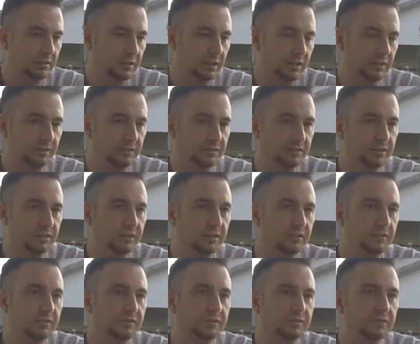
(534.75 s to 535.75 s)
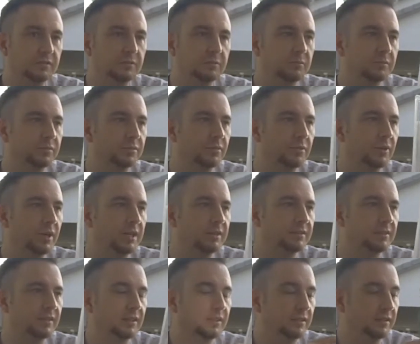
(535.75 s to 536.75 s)
had Steve
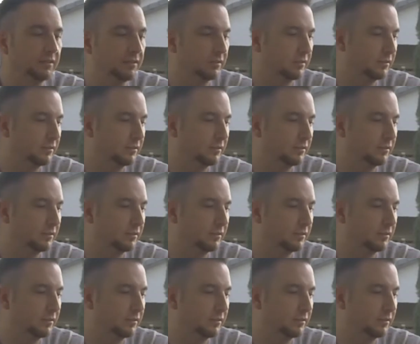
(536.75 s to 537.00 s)
press it.